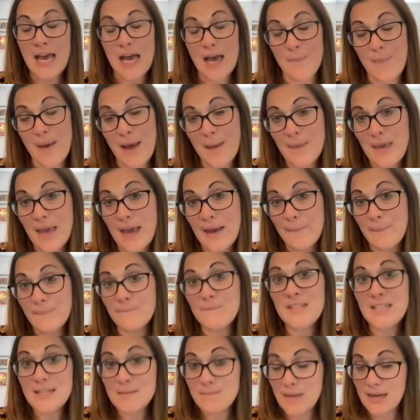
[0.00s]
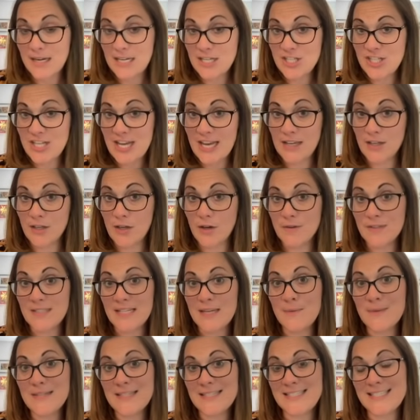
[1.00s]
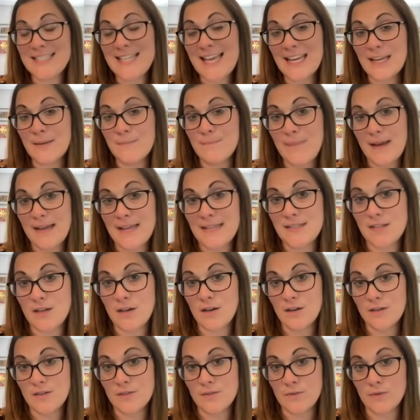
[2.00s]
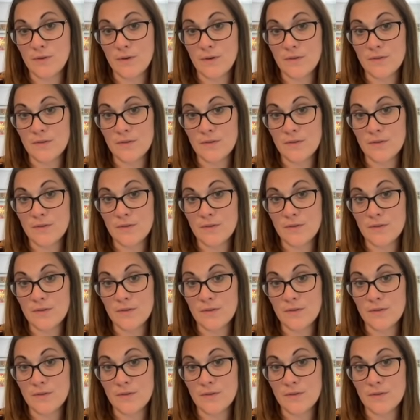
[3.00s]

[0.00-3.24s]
Aubameyang did manage 10 goals. He was the second best Arsenal goal